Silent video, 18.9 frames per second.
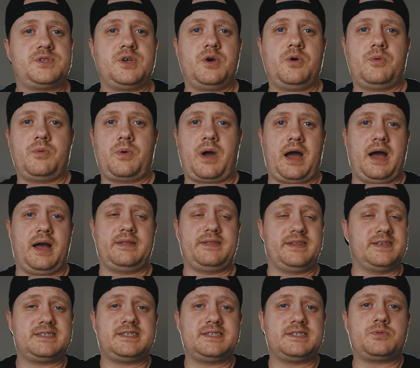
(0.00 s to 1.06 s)
So
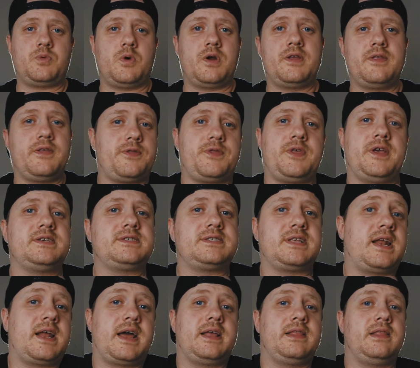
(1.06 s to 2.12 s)
this is one of the things
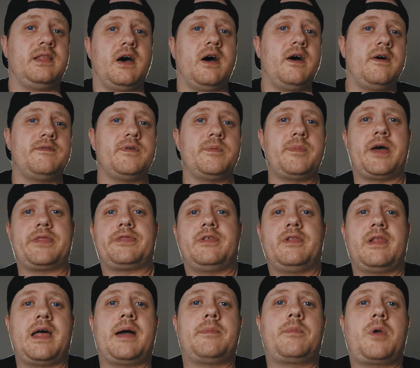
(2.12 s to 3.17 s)
that I love about the
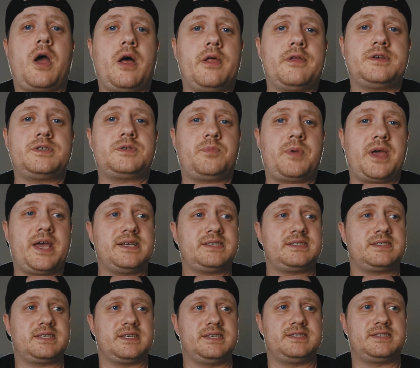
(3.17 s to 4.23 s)
lab color
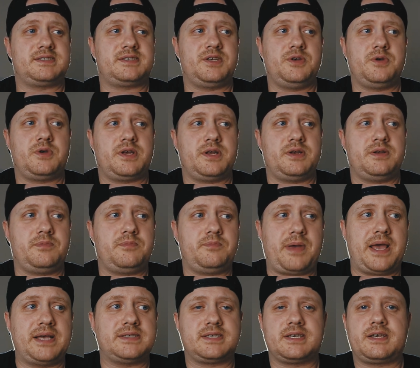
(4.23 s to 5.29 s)
space is you can
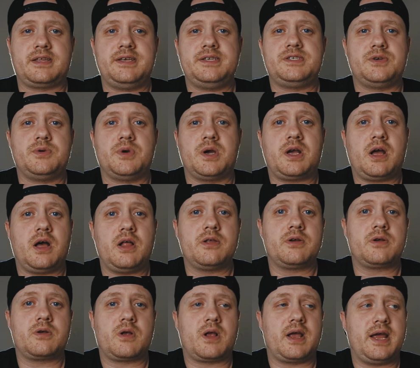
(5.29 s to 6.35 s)
basically do a
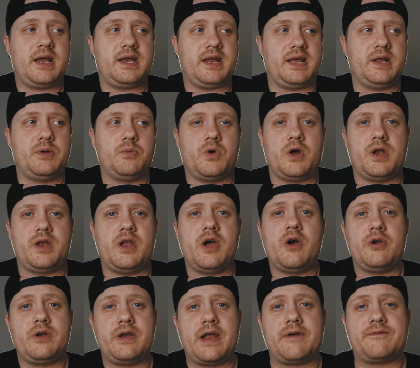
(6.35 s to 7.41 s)
color grade in one
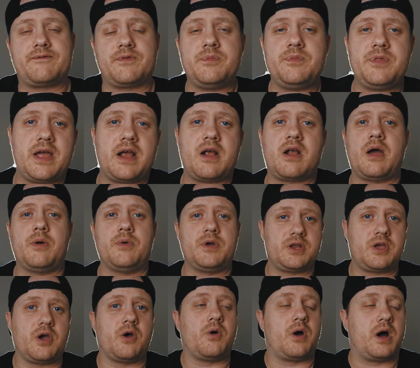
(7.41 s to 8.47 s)
node. Now from there, I
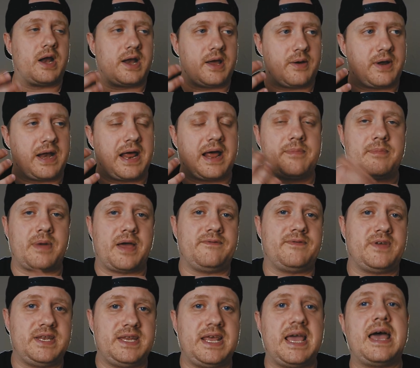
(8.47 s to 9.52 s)
would go on, I would add my
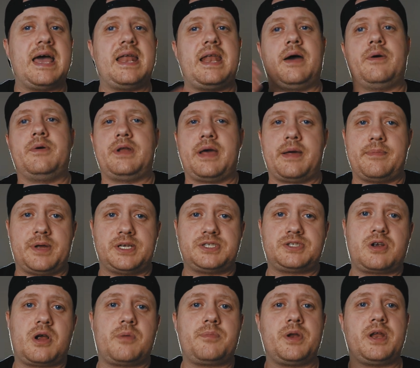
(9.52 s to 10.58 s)
vignette, I would add my
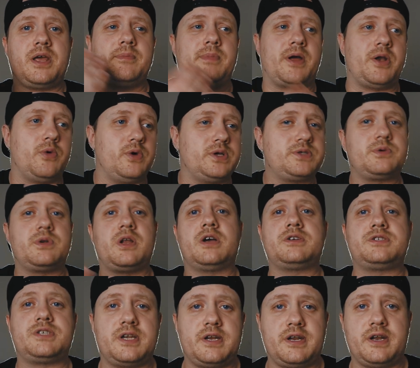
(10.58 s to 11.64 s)
sharpening, my noise
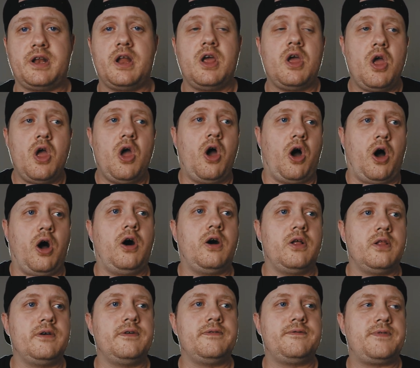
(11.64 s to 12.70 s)
reduction, and
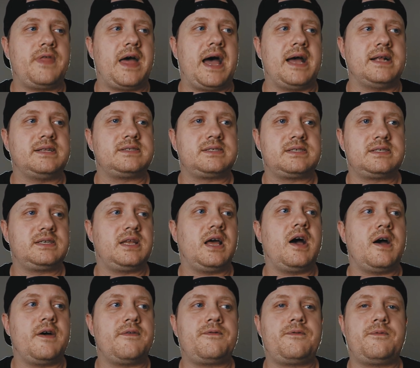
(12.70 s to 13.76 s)
all of that
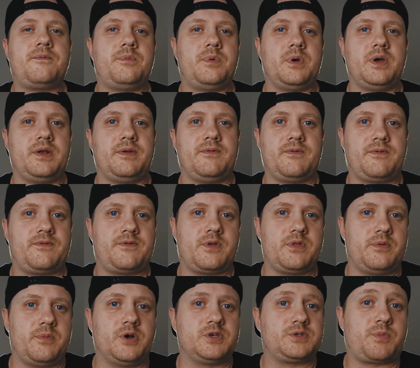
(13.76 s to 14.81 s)
stuff. But for
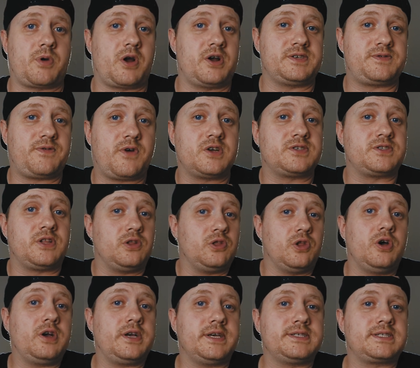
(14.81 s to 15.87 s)
the most part, as far as the
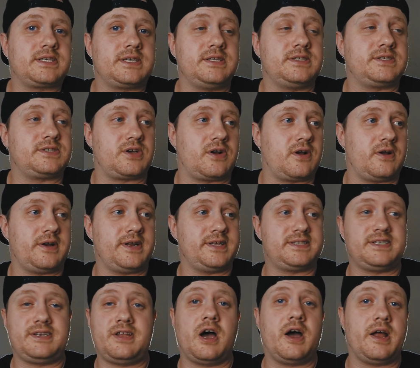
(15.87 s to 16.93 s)
look is concerned,
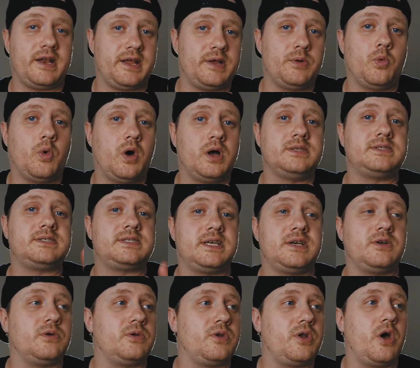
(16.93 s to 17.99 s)
it's done in one
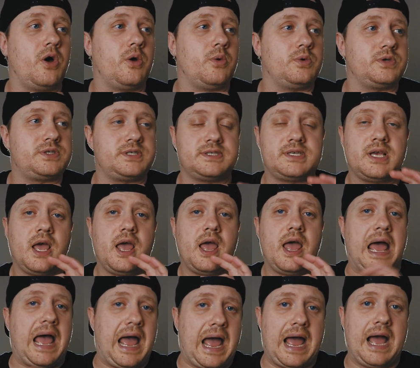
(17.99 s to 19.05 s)
single node, which is
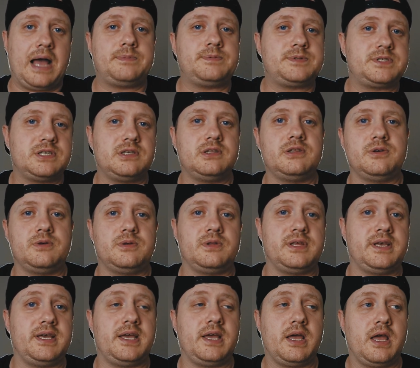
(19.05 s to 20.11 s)

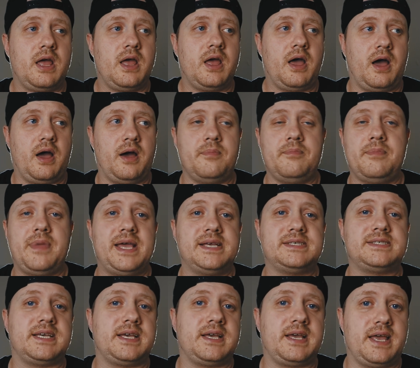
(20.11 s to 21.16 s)
absolutely
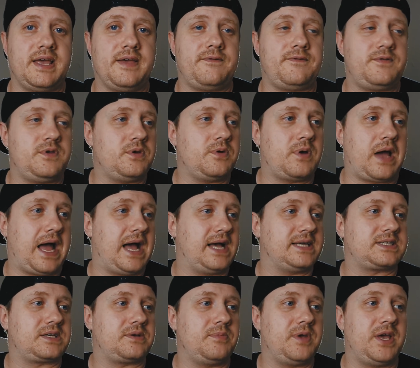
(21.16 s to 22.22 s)
amazing if you
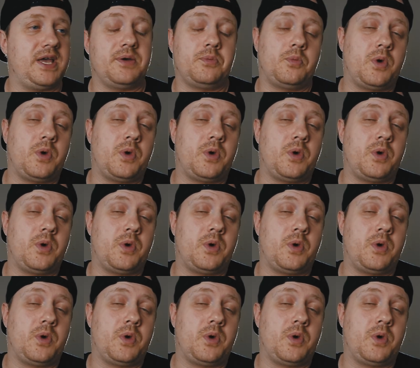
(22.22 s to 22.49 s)
ask me.